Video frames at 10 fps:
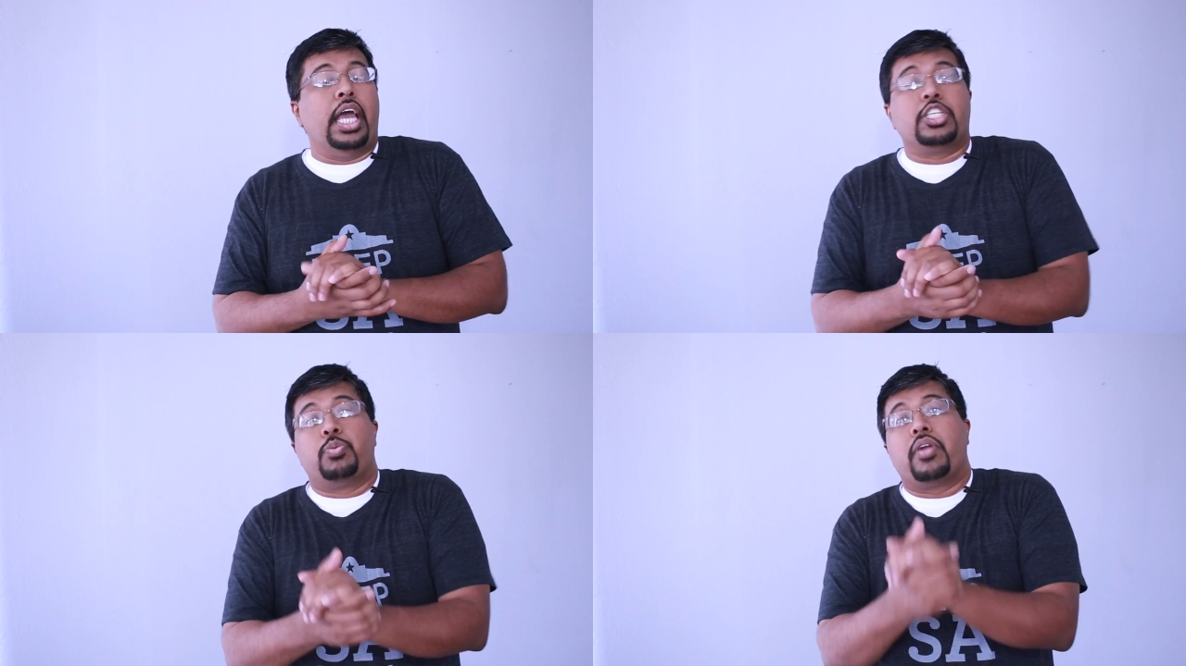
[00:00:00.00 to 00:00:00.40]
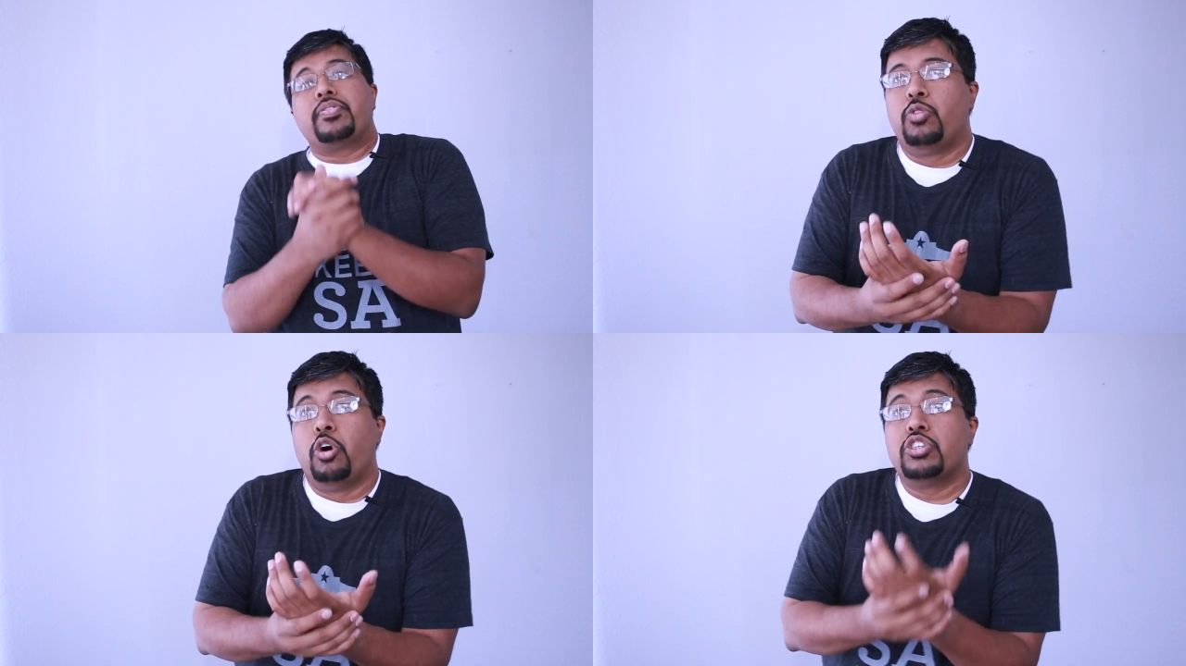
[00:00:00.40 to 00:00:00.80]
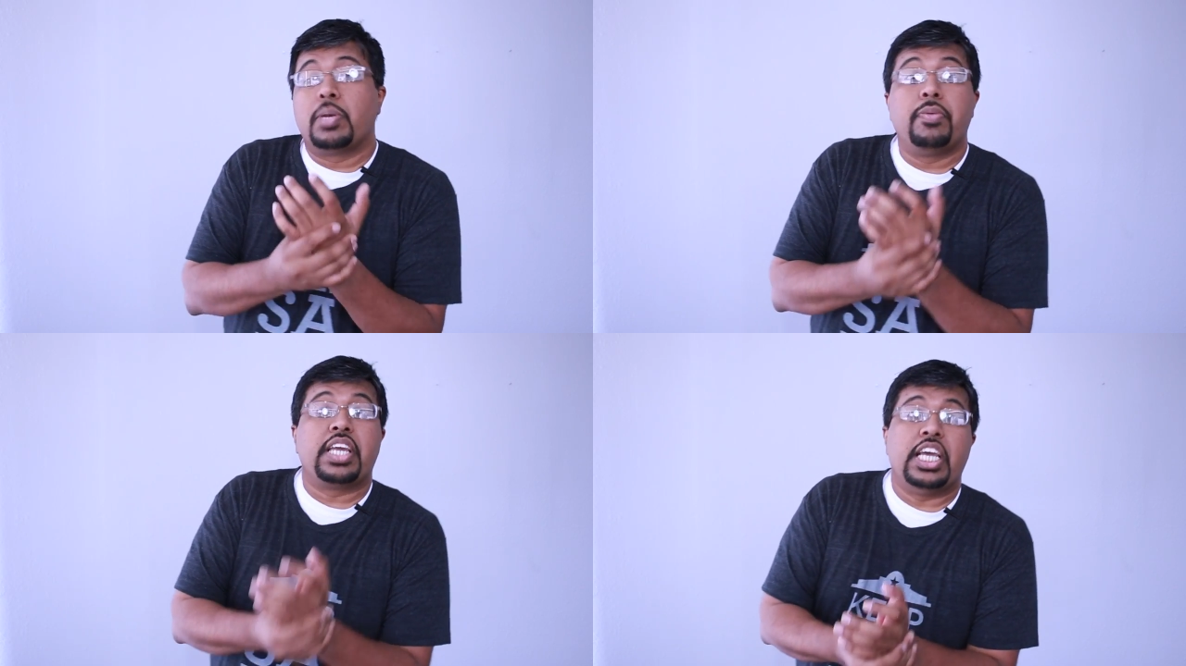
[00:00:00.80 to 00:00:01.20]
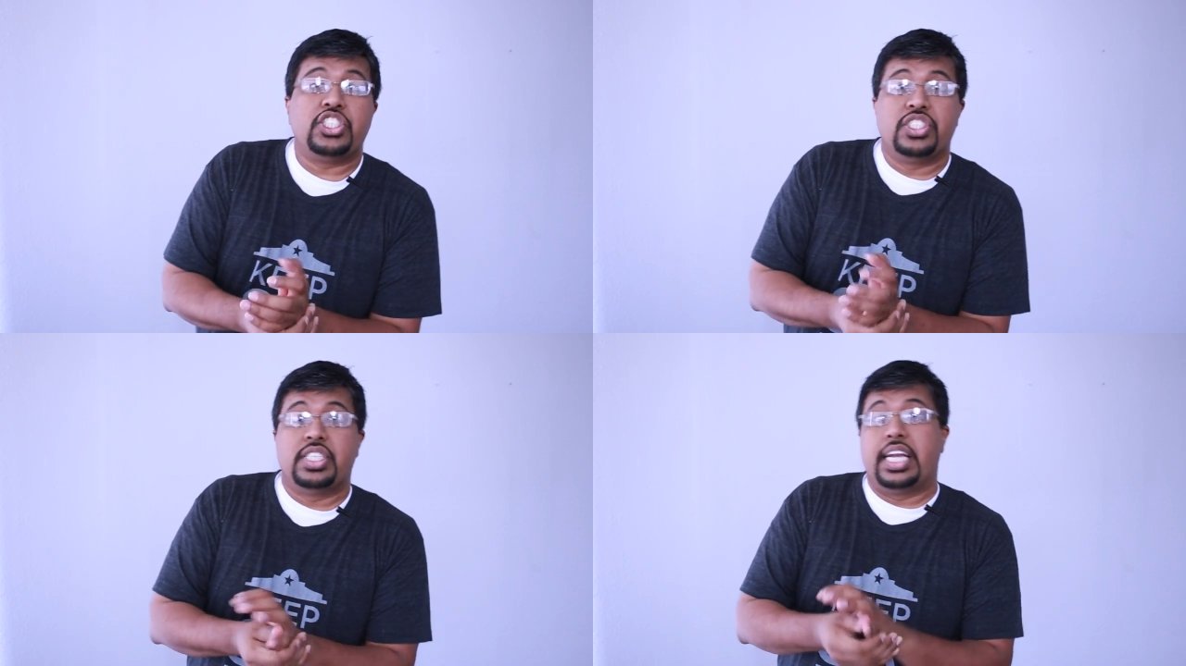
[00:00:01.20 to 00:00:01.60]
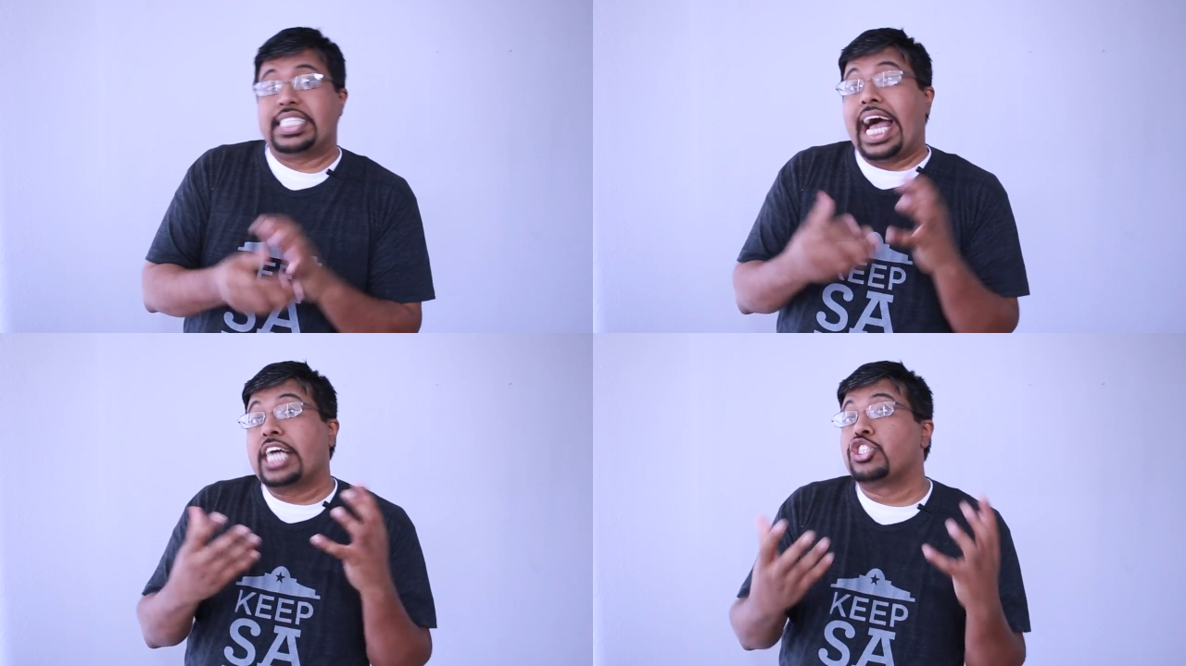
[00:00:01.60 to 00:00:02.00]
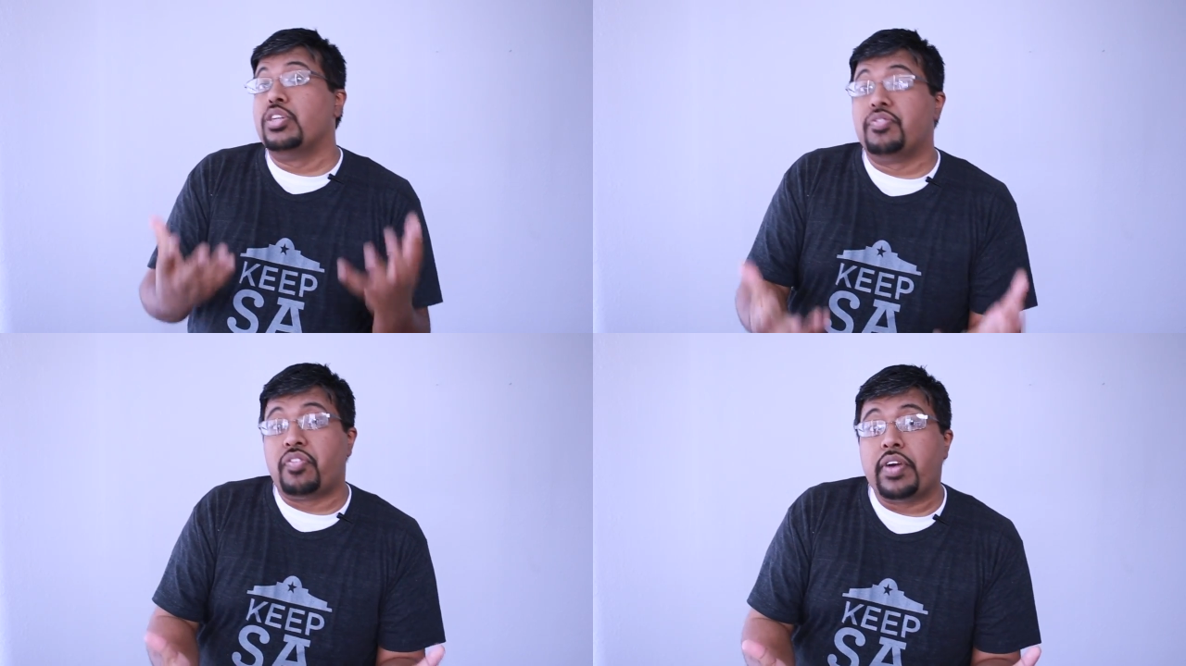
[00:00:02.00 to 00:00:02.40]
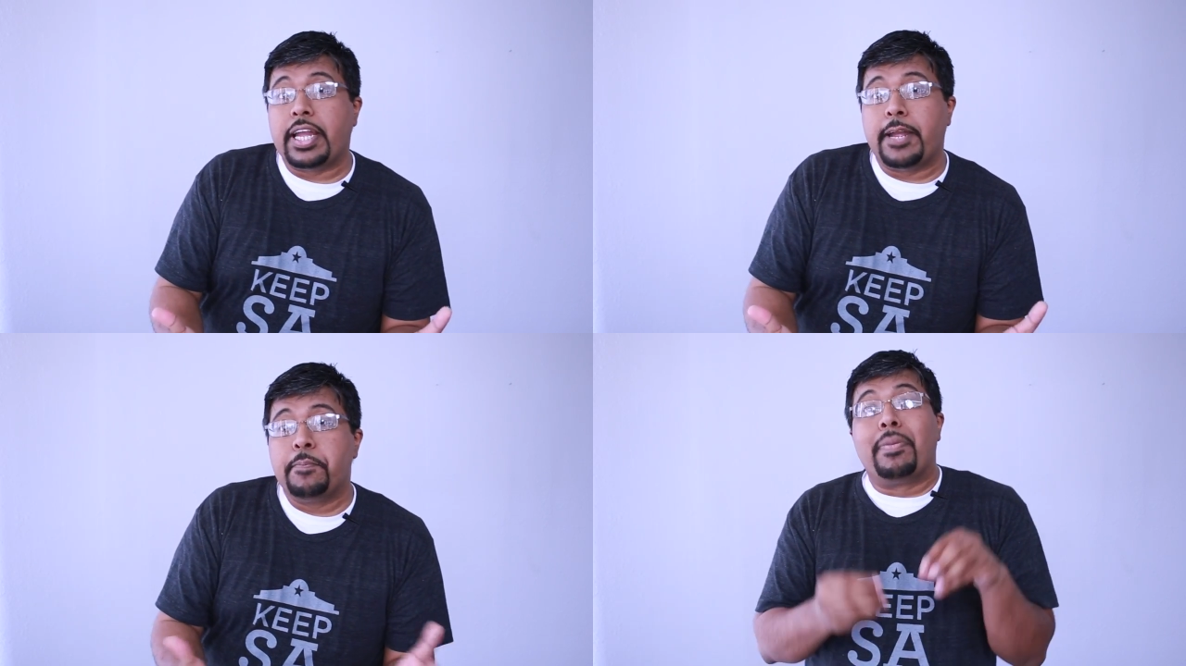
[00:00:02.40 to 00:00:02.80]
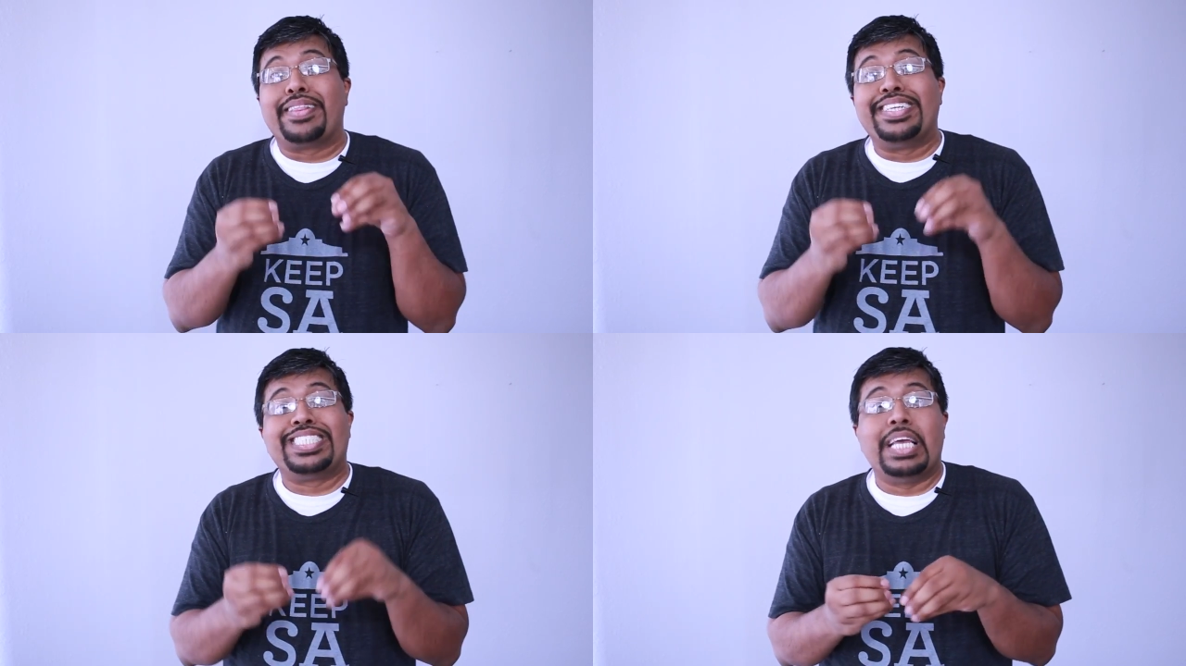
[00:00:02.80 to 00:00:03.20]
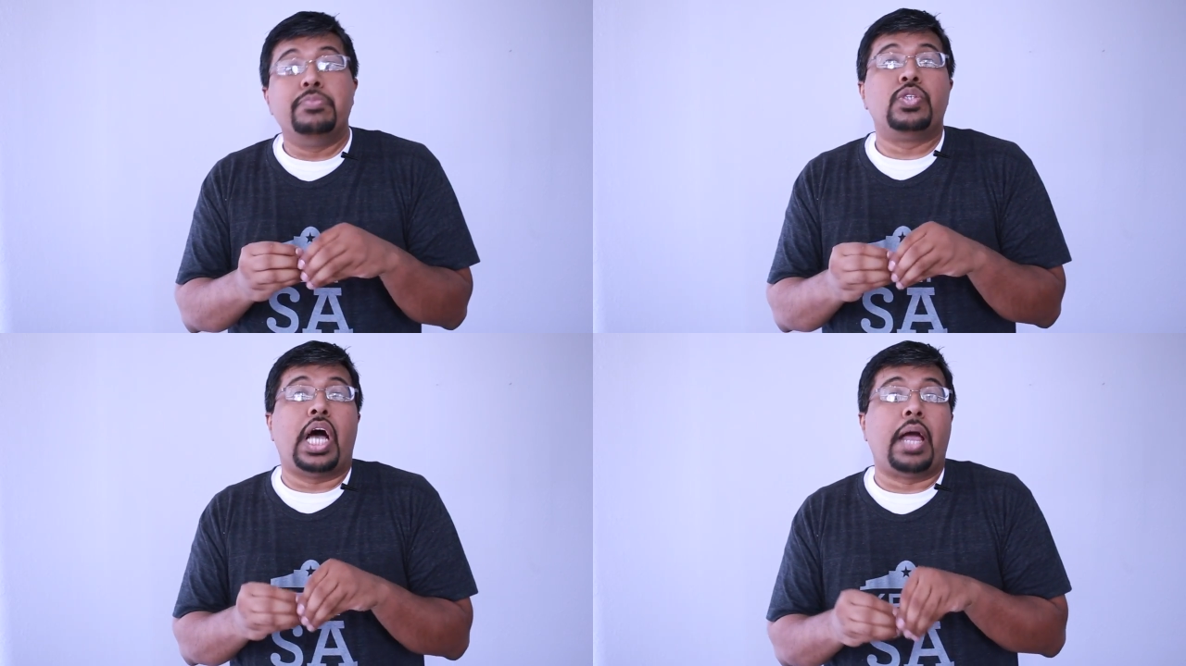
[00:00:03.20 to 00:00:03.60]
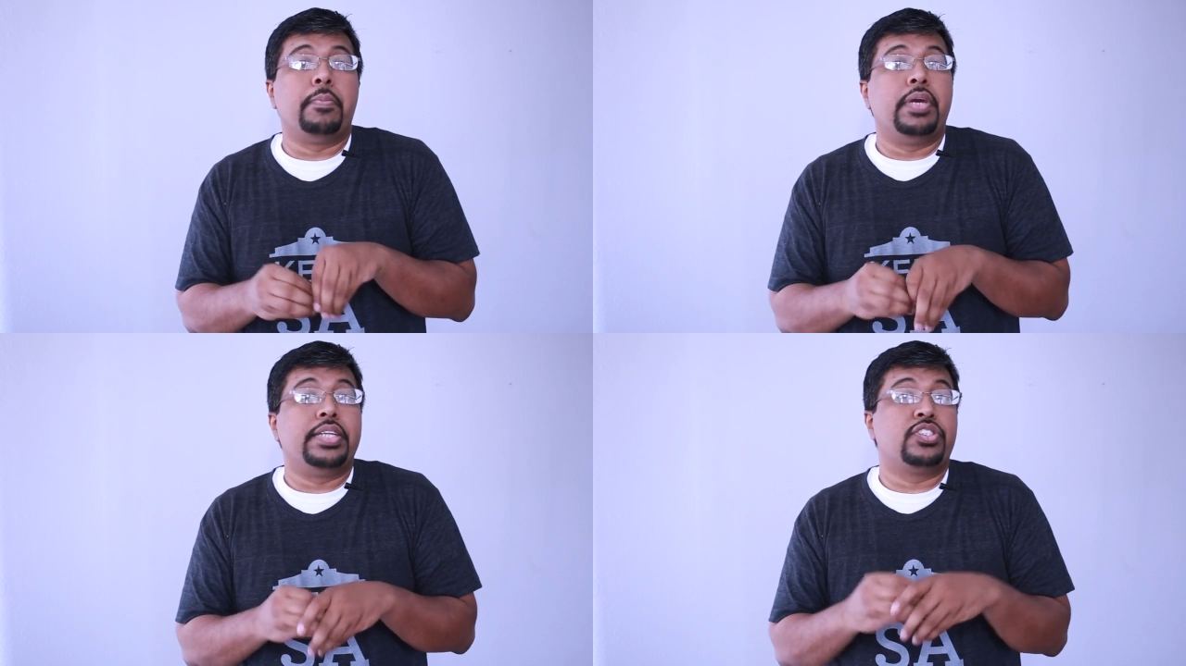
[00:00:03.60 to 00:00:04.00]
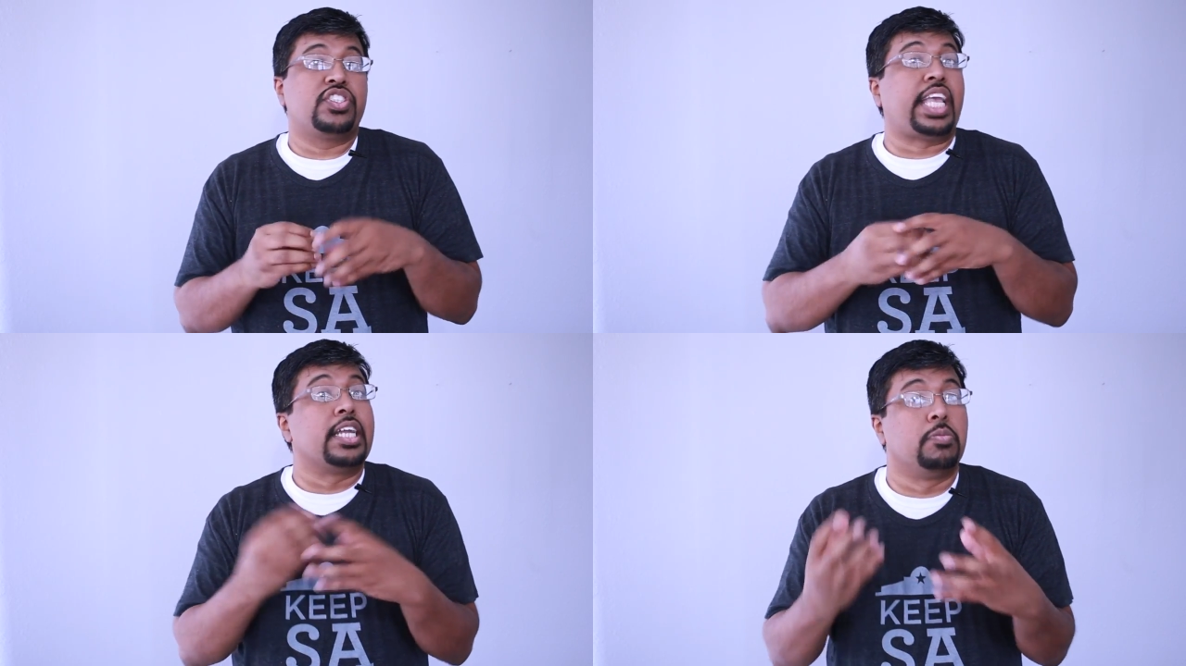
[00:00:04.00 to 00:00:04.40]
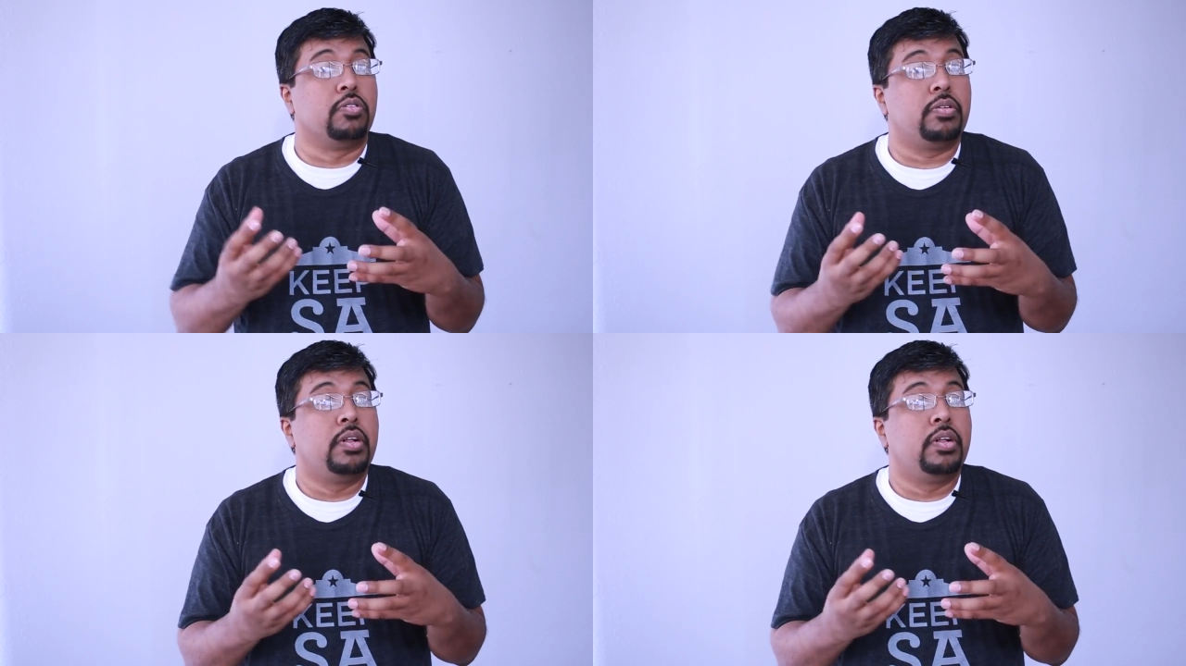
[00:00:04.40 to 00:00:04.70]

And it's one of those applications that is actually free, but at the same time, it's scalable.